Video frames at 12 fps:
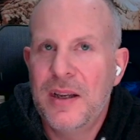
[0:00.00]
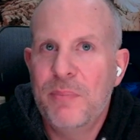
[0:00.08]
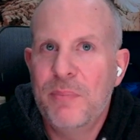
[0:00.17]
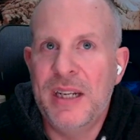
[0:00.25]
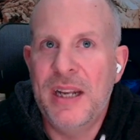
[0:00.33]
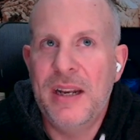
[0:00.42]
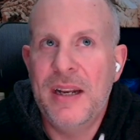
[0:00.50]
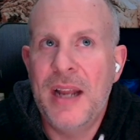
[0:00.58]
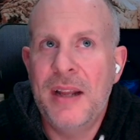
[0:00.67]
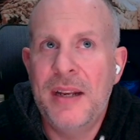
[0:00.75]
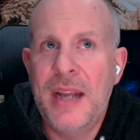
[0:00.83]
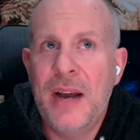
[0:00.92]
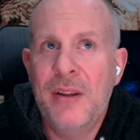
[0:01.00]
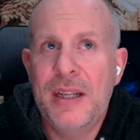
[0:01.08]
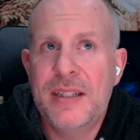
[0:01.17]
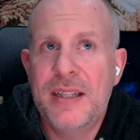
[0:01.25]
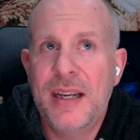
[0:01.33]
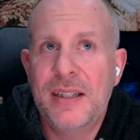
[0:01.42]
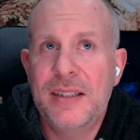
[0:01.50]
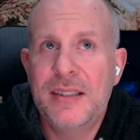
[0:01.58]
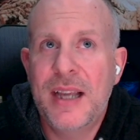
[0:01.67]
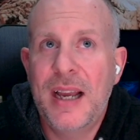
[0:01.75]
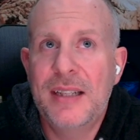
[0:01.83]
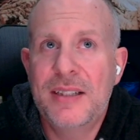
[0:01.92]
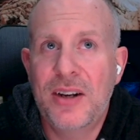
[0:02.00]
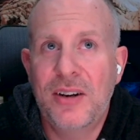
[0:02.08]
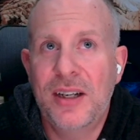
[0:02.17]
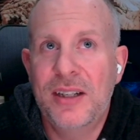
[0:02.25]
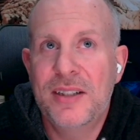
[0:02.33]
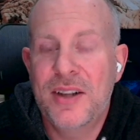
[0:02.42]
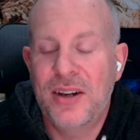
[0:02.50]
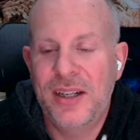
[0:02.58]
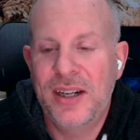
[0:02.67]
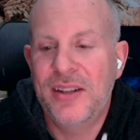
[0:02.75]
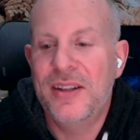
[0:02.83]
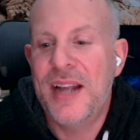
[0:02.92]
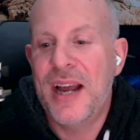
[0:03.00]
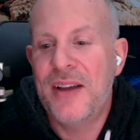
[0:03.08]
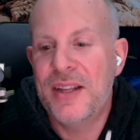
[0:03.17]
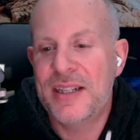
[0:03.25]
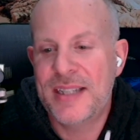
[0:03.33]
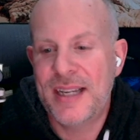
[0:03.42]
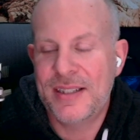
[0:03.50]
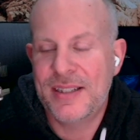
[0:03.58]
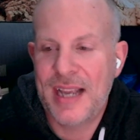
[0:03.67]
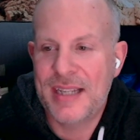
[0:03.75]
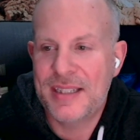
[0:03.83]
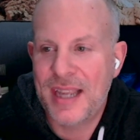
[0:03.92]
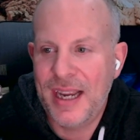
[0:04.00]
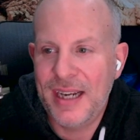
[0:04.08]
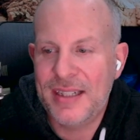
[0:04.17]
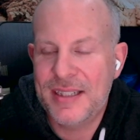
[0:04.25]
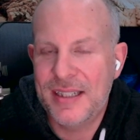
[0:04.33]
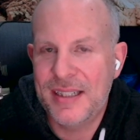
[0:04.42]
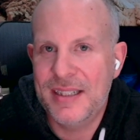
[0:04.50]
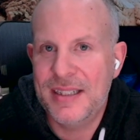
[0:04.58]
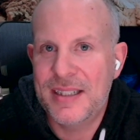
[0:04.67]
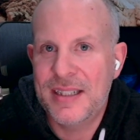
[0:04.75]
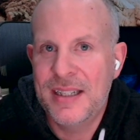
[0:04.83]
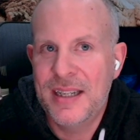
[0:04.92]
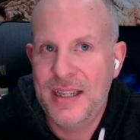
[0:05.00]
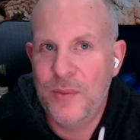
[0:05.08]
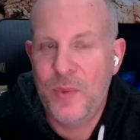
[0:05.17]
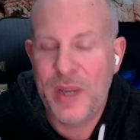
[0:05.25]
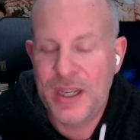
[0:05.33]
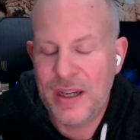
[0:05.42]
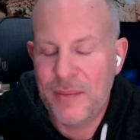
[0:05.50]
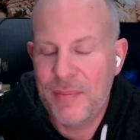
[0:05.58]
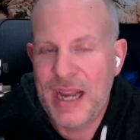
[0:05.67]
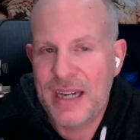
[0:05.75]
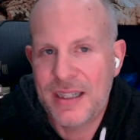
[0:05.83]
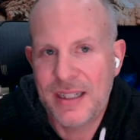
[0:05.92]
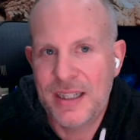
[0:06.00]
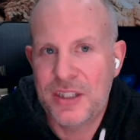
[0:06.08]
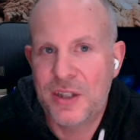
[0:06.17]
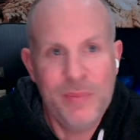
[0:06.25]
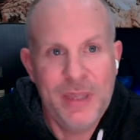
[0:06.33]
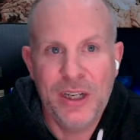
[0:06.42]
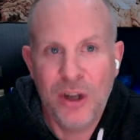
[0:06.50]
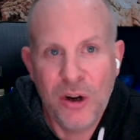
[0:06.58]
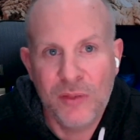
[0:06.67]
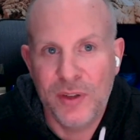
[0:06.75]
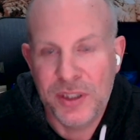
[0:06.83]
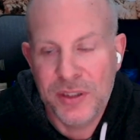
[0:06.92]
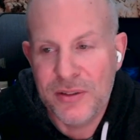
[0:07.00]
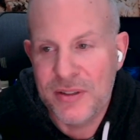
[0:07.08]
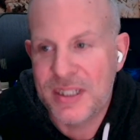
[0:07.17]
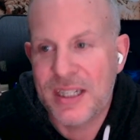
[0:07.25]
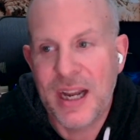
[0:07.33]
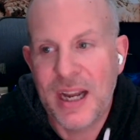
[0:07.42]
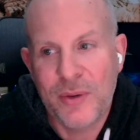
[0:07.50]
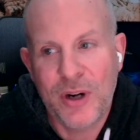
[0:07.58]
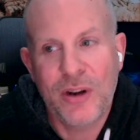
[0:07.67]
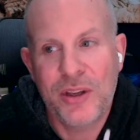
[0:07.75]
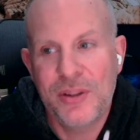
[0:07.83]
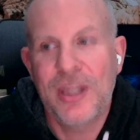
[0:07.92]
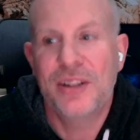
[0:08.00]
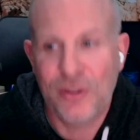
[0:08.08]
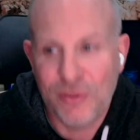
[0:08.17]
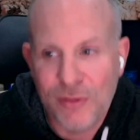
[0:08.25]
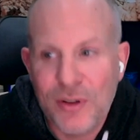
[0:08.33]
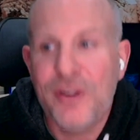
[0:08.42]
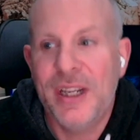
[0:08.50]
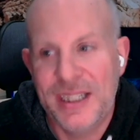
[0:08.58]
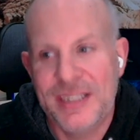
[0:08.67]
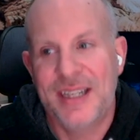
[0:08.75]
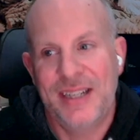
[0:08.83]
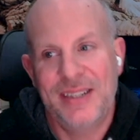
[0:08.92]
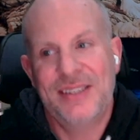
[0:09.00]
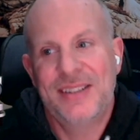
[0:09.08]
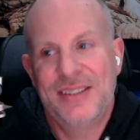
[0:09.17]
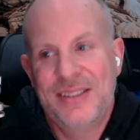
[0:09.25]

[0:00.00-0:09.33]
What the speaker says: But now that sales sorry, Dale. Now that sales has cadences, and we could come back to this, they're being overused, and I would argue that they're ruining sales.